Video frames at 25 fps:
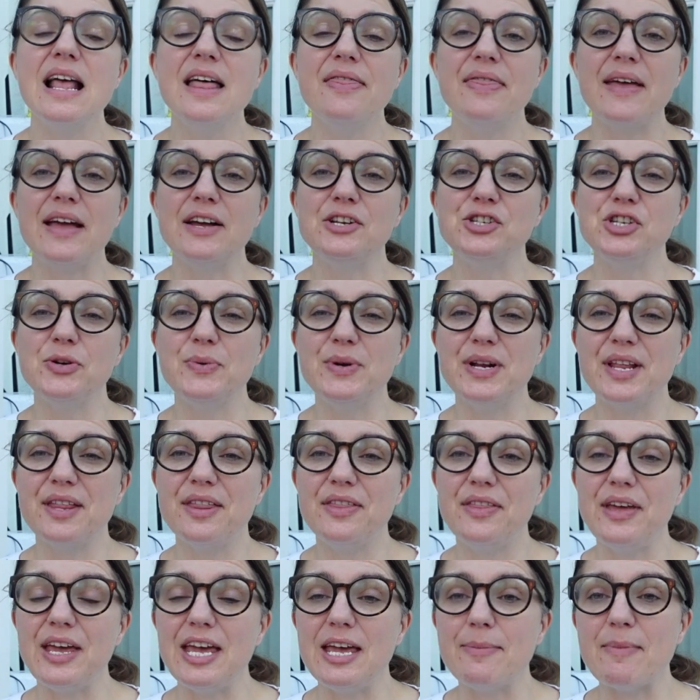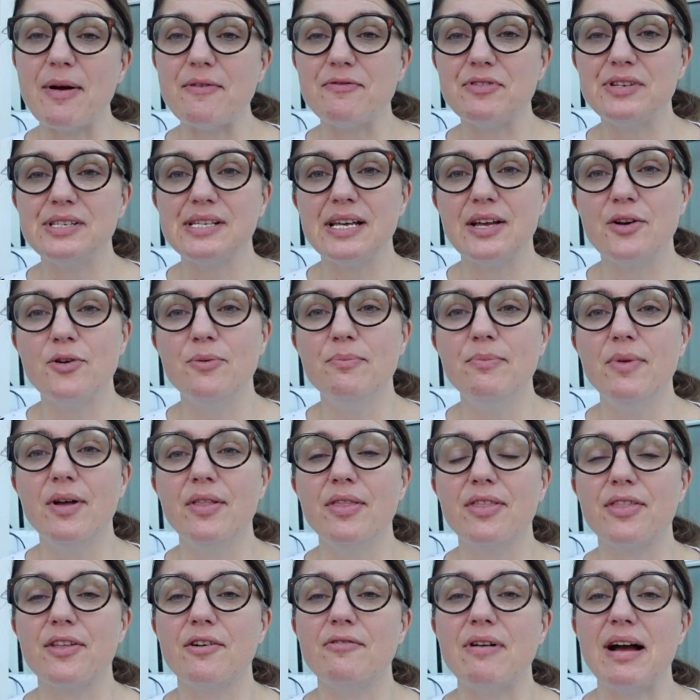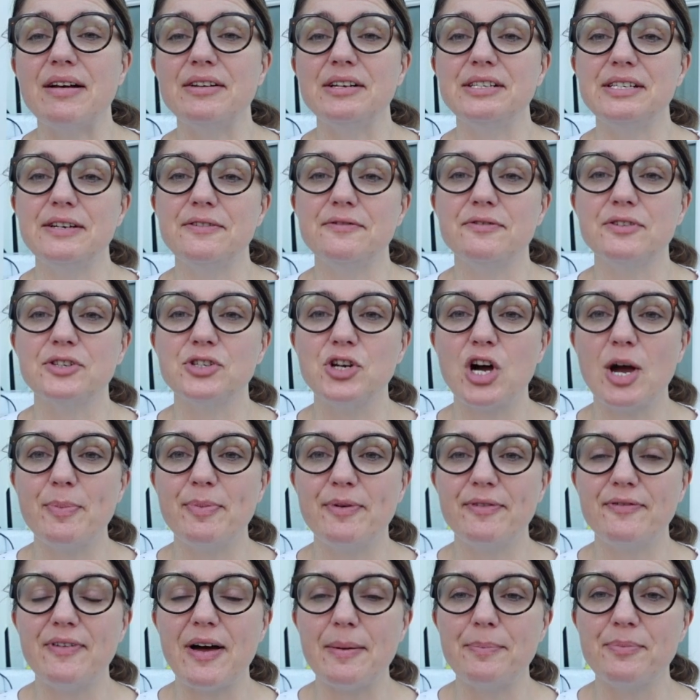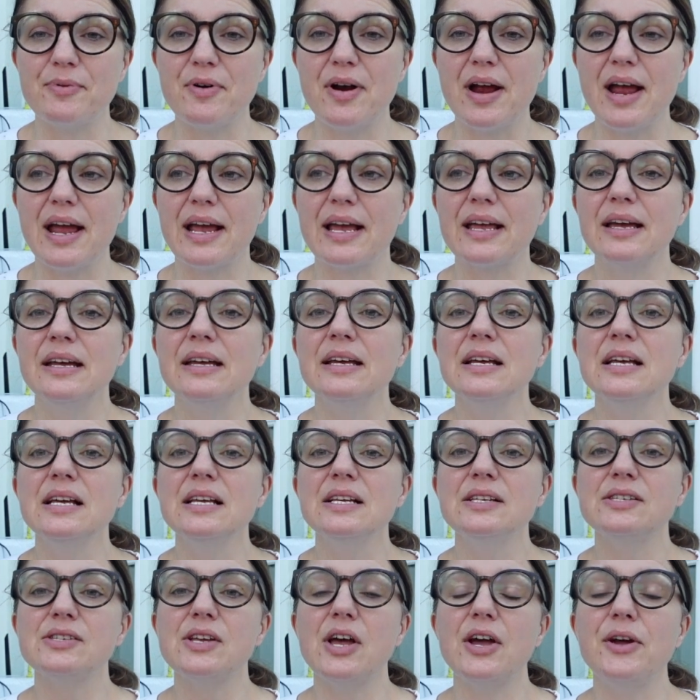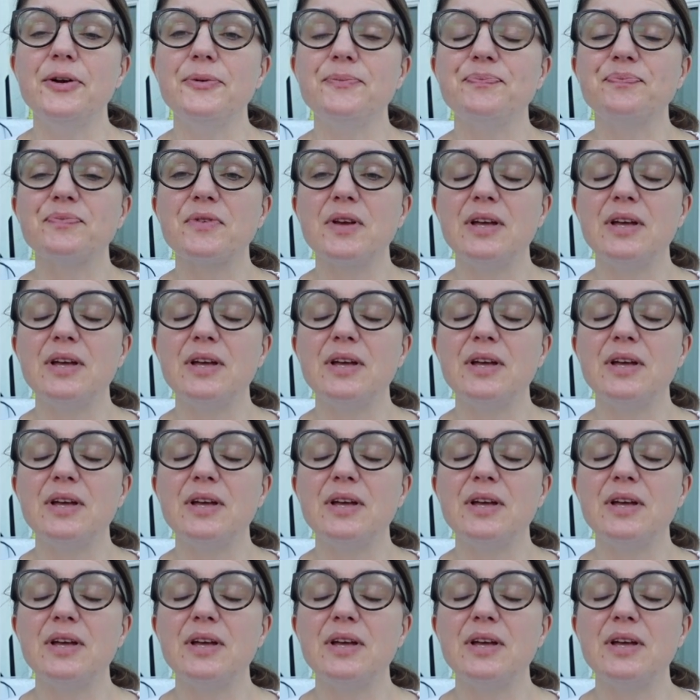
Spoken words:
they are doing a theme every single month around a different type of fabric. So